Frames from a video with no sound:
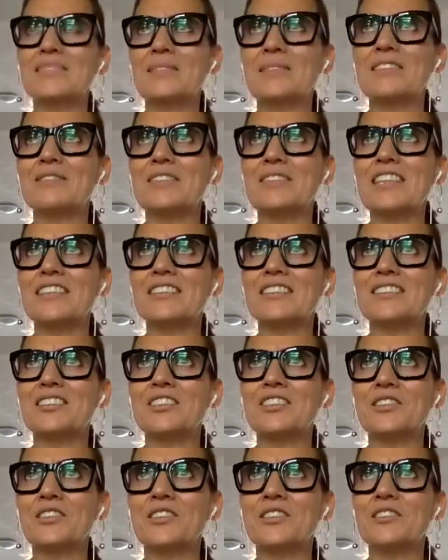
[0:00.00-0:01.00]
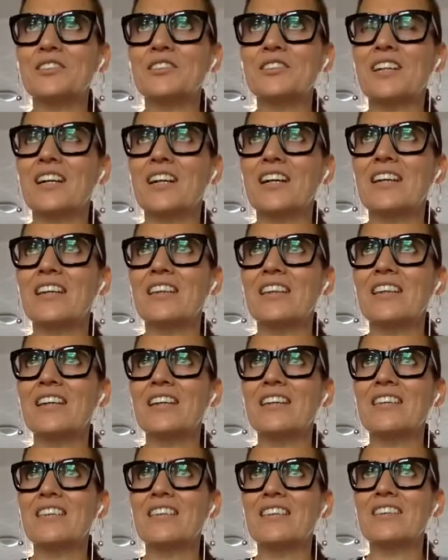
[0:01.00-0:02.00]
But I
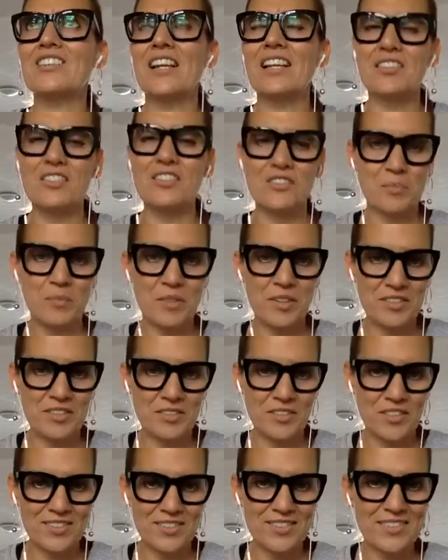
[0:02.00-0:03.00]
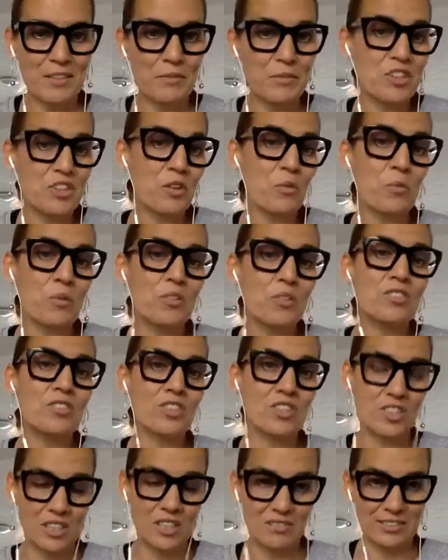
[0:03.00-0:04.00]
think the challenge for most of us is that we don't want to
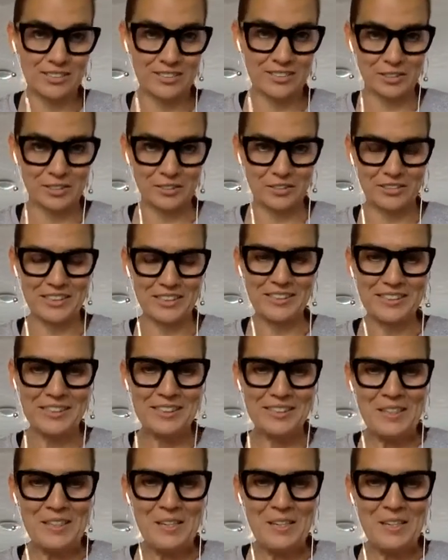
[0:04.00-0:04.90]
share our story